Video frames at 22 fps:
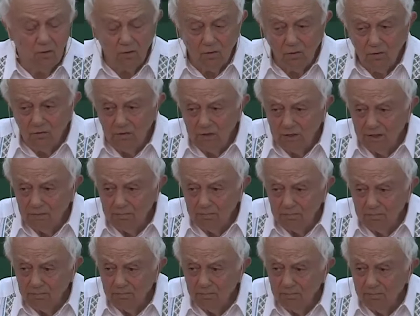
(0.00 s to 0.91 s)
on the
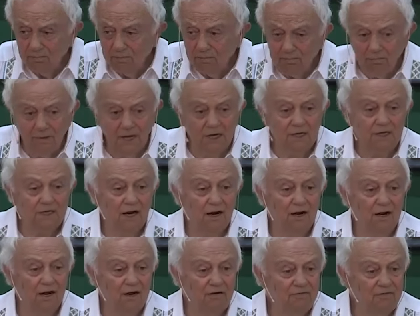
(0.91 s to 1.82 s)
mental
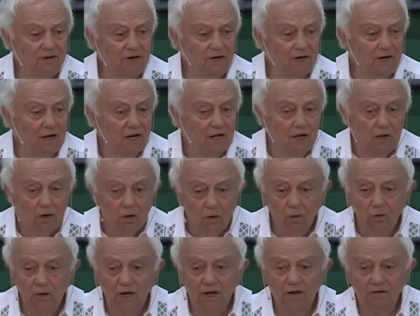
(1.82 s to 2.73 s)
level,
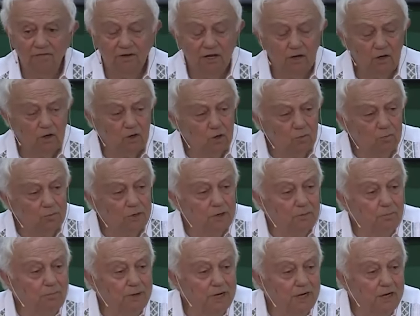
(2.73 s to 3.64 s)
we have a
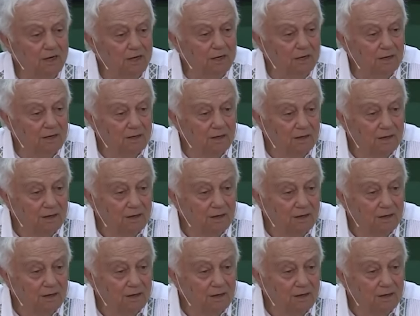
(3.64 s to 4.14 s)
human being